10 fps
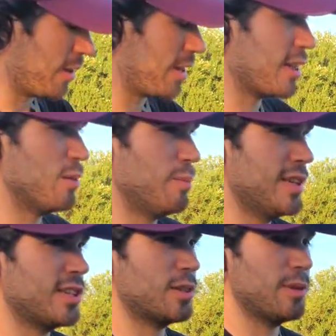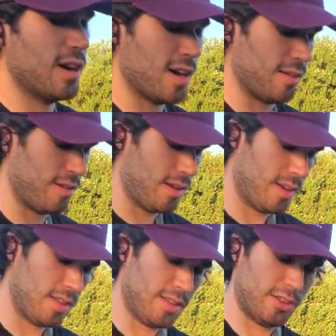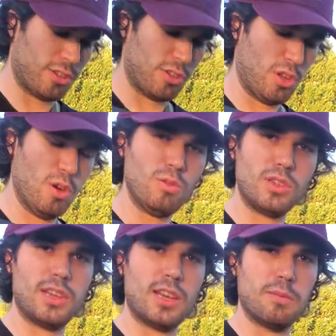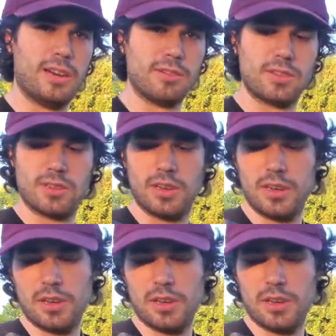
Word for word: thing that pisses me off, there's no sling mounts.